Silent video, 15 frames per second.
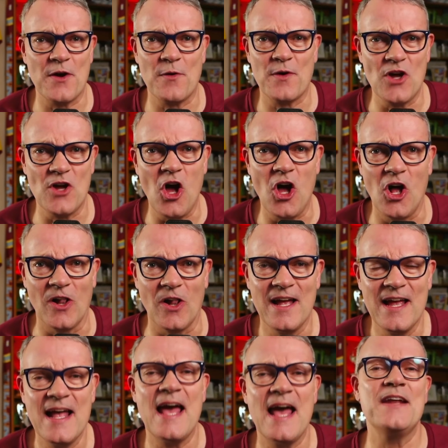there at all.
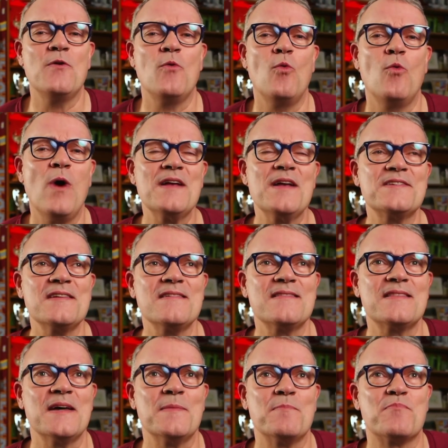And it wasn't
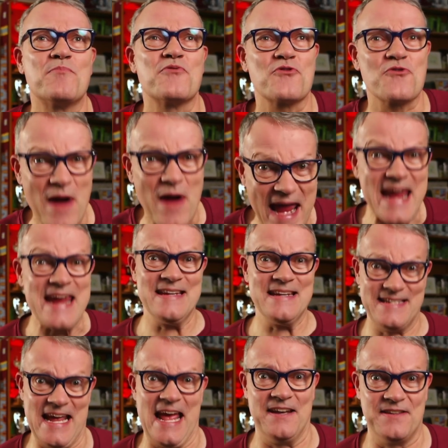the brain
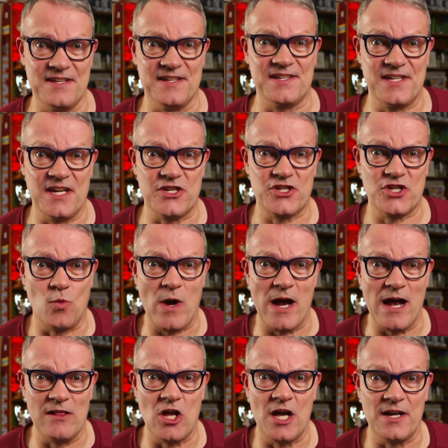dead decision
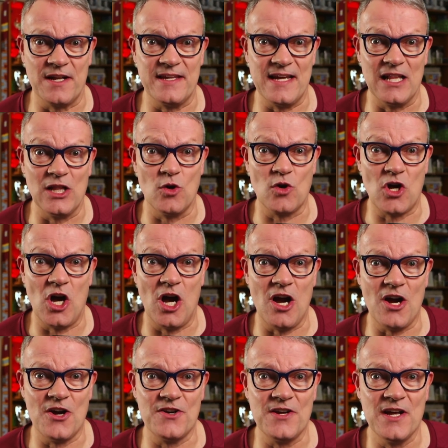while on a yellow
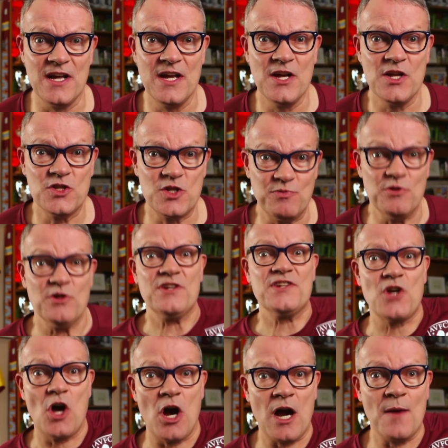card to put his
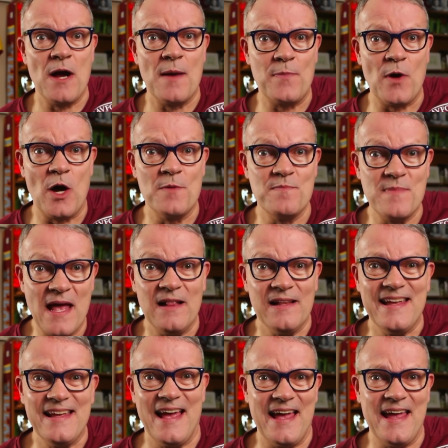arm up on
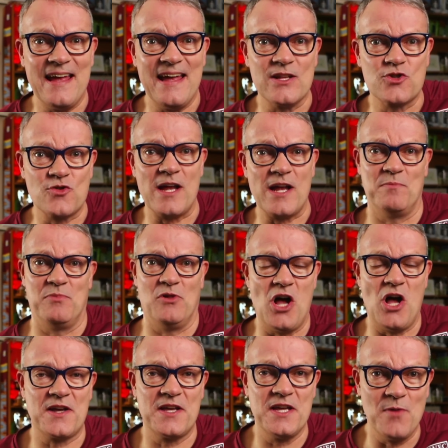Melier and try to
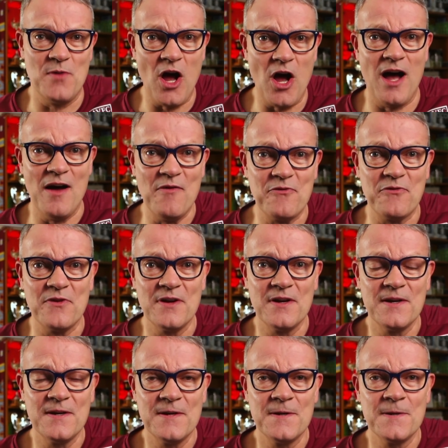block him off.
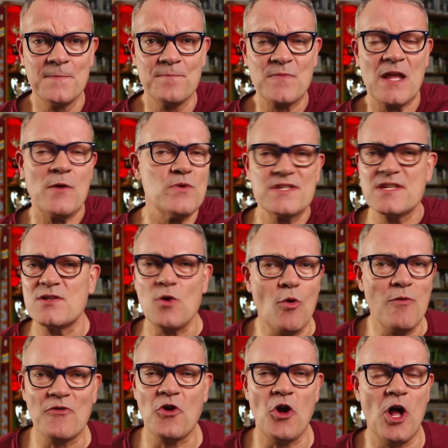It was his
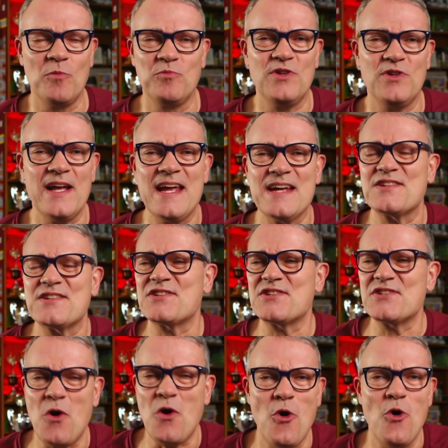overall play,
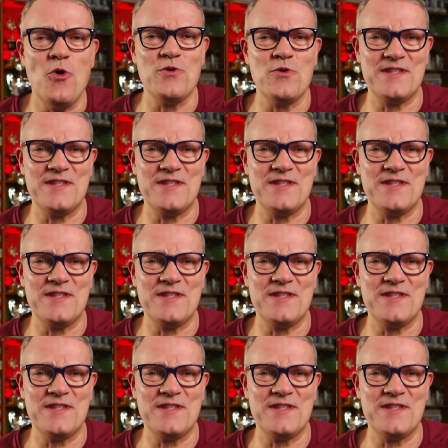so